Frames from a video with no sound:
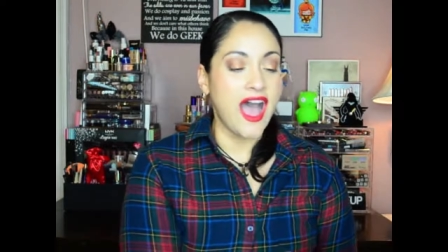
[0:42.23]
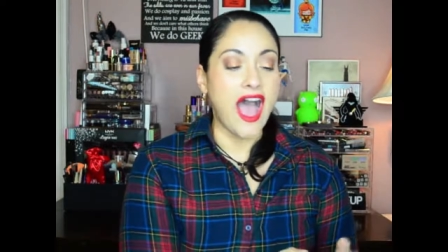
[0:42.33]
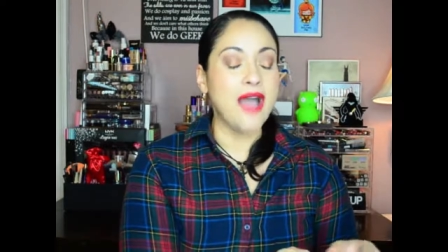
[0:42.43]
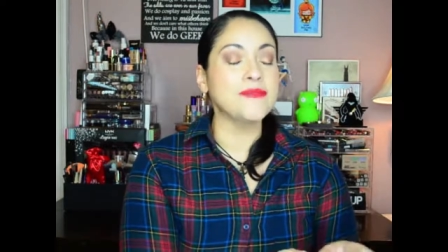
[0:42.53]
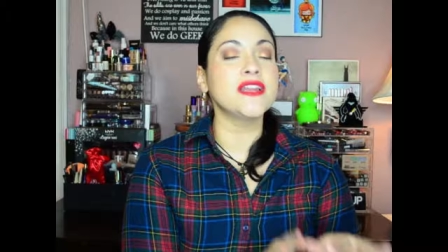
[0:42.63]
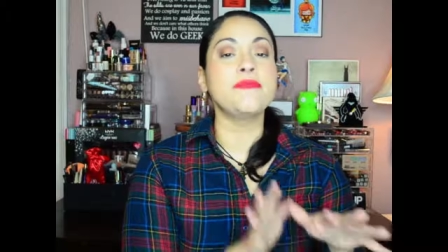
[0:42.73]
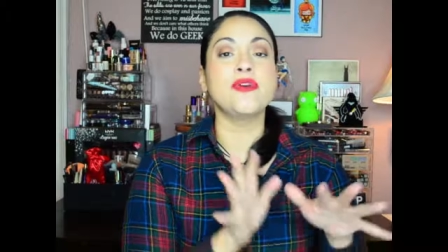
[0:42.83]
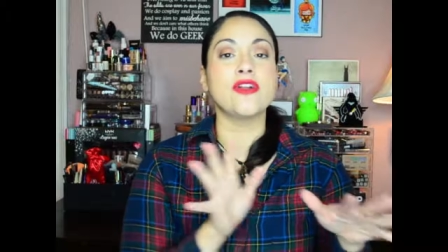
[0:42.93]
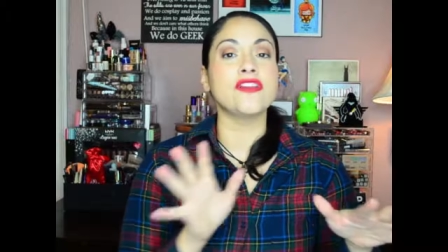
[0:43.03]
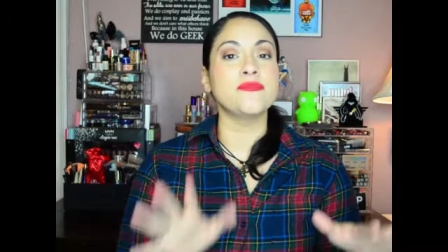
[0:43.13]
I'm gonna
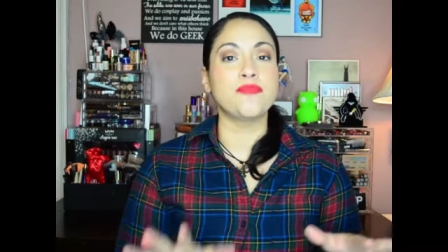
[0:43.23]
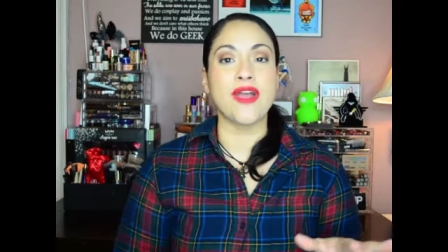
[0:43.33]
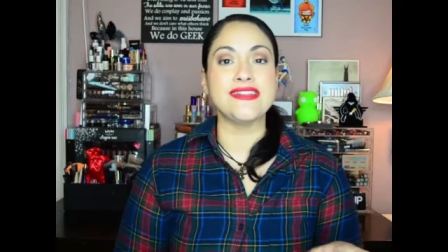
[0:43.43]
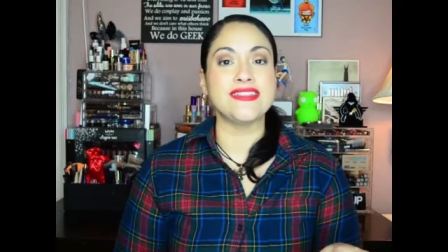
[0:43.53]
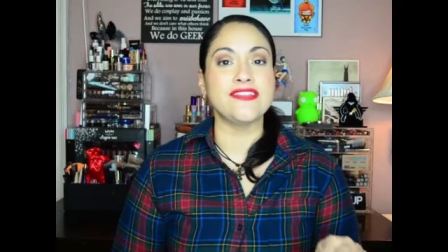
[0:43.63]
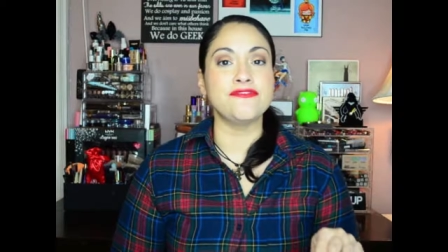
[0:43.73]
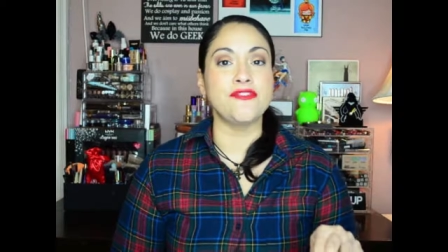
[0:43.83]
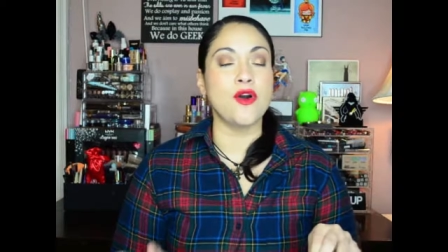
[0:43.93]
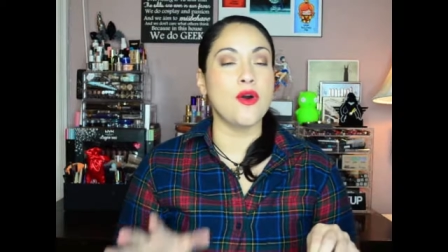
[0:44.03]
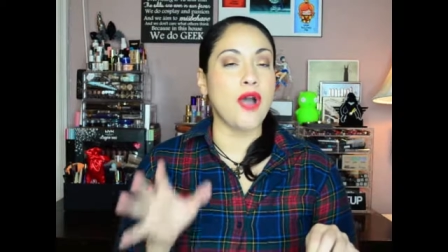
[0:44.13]
put all the pricing info.
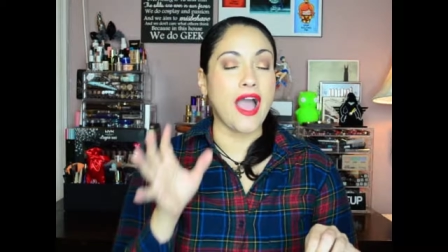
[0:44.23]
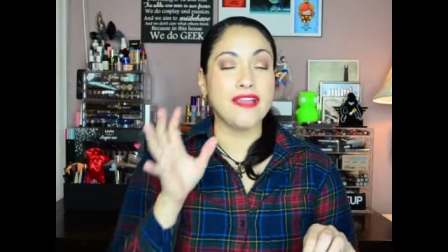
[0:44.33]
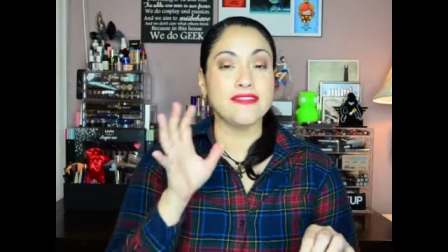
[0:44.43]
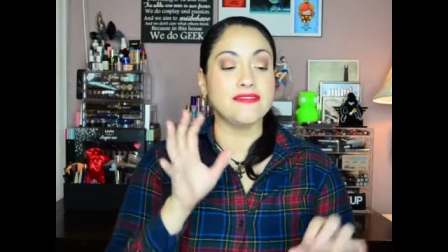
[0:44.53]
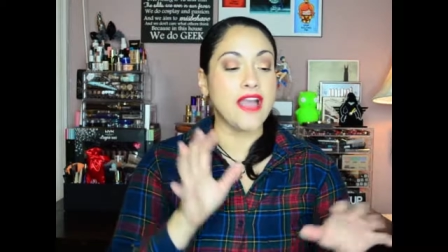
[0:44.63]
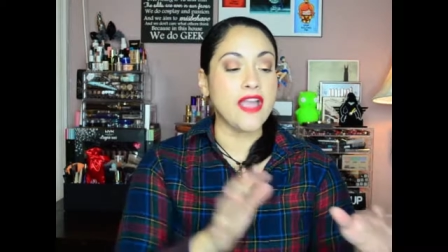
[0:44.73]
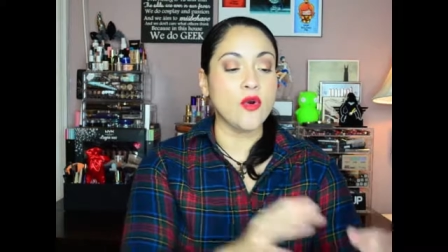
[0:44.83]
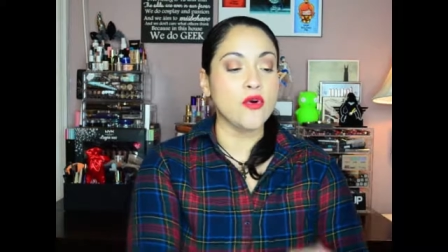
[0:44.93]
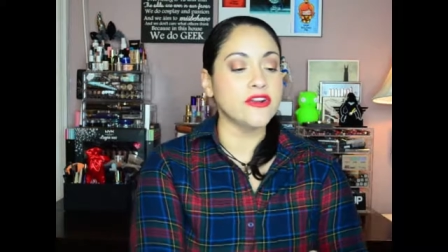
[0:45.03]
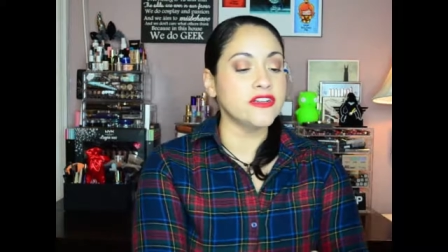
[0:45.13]
I
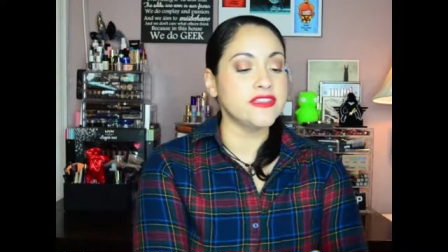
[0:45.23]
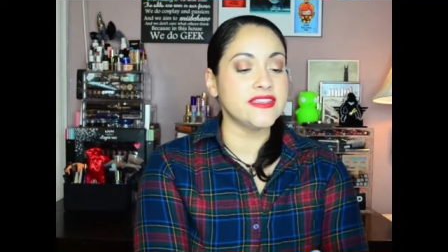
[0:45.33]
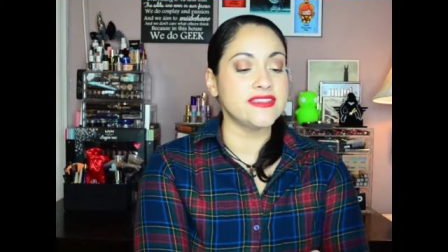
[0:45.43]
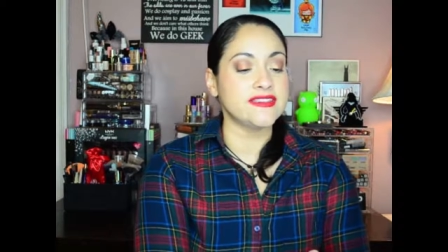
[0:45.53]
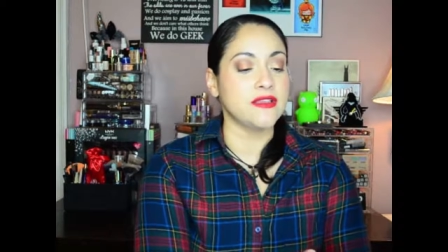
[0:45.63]
ordered this